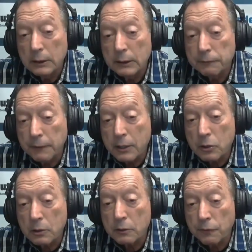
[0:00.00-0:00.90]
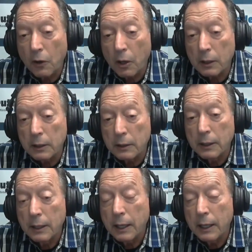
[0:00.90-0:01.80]
inflation is falling
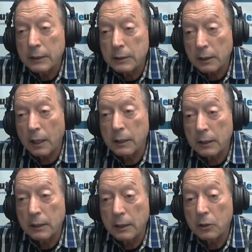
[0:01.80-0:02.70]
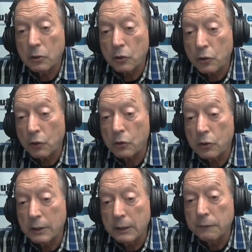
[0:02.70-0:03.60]
and is likely to turn
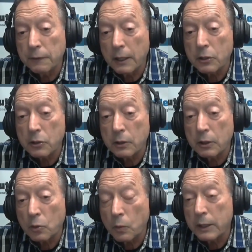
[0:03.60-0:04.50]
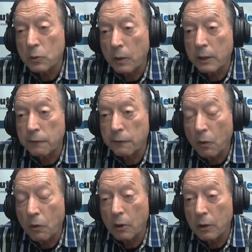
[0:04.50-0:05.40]
to deflation in
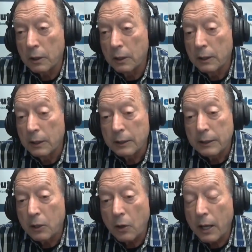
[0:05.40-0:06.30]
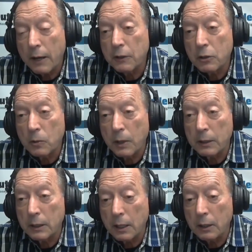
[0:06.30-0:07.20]
2024. They don't have to do
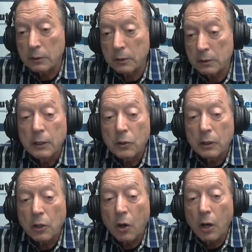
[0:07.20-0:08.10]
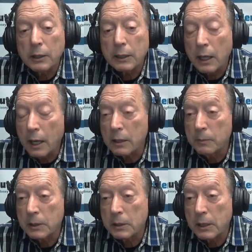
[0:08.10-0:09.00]
anything else. Nearly all
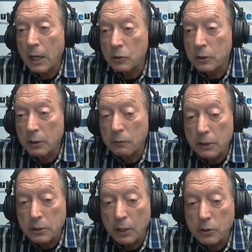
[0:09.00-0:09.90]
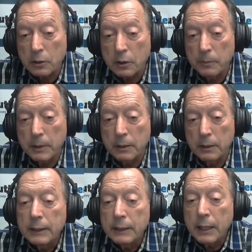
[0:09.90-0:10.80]
economists now see a recession coming.
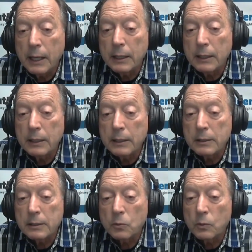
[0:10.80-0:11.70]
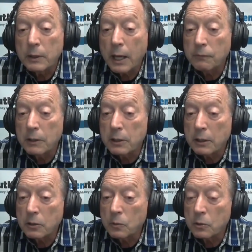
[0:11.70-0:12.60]
In the 80s, when that
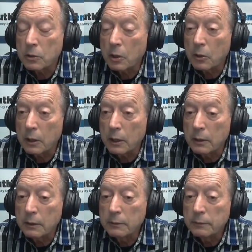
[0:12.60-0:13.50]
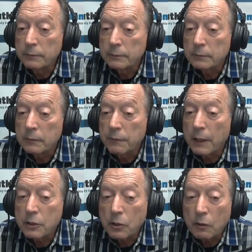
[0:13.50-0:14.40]
recession was starting,
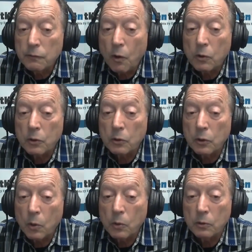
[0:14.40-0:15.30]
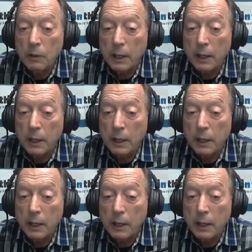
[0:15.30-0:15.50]
Fed Chair Volcker lowered